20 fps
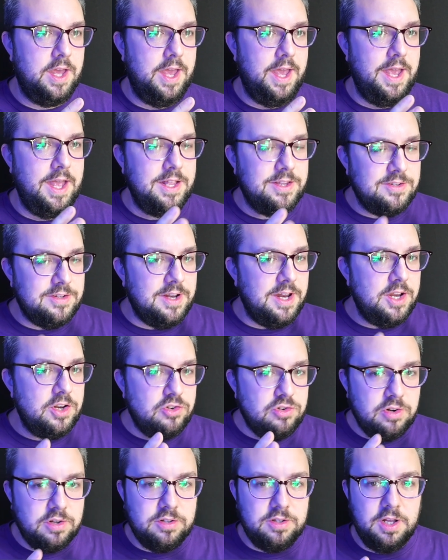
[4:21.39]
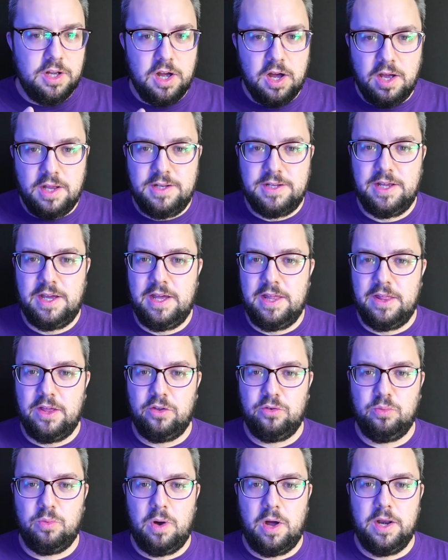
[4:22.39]
it's an interesting idea,
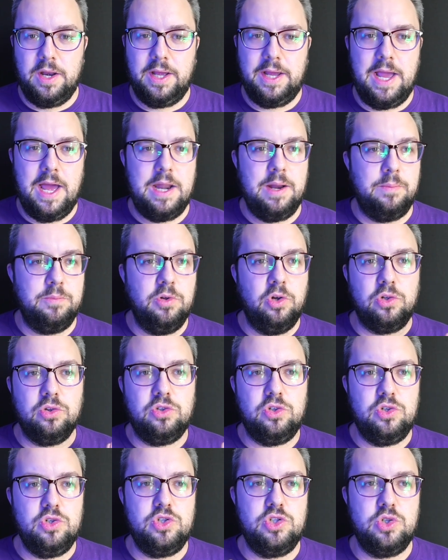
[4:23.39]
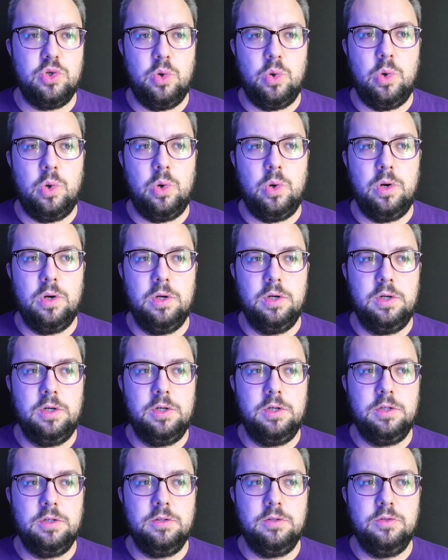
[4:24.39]
this one. Again, I'm not too sure.
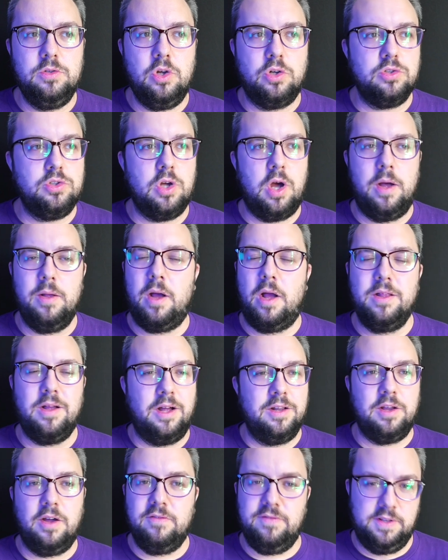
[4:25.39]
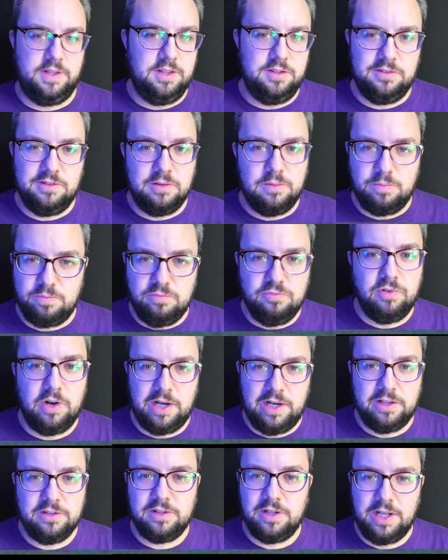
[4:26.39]
I don't think this is,
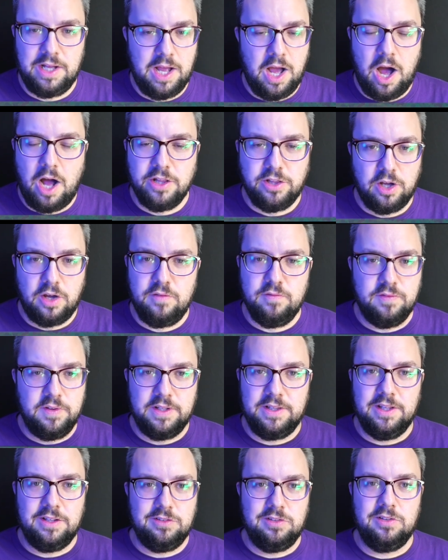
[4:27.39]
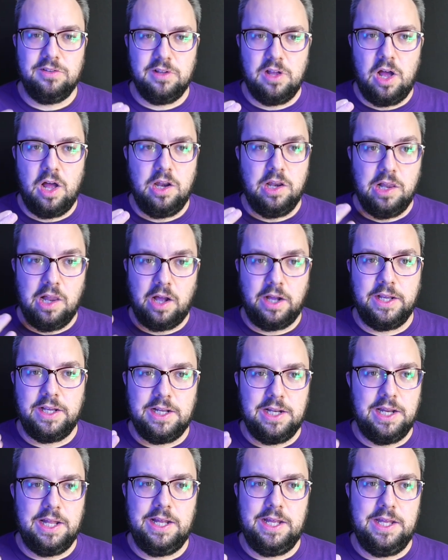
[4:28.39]
realistically, I don't think this is a
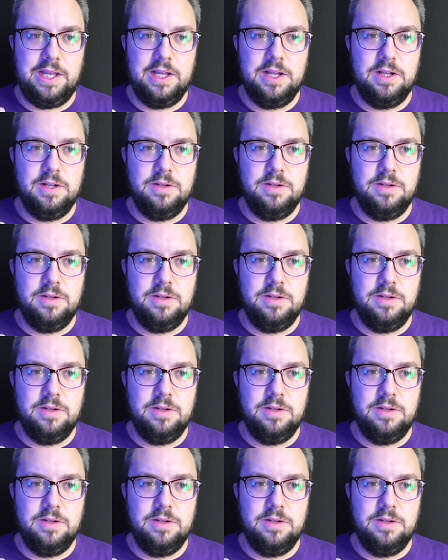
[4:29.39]
likely